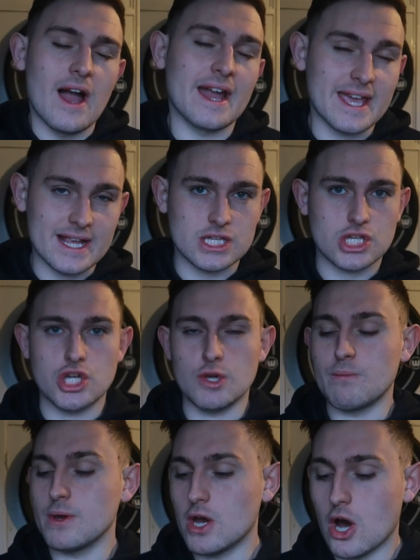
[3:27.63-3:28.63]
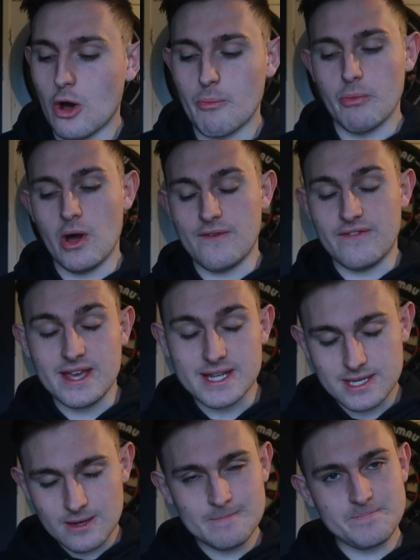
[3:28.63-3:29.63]
against QPR. But if he
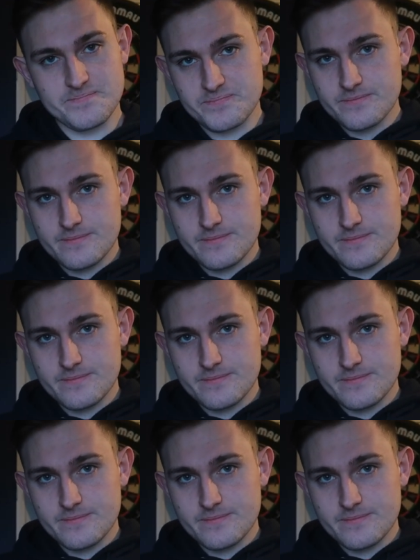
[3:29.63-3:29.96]
isn't,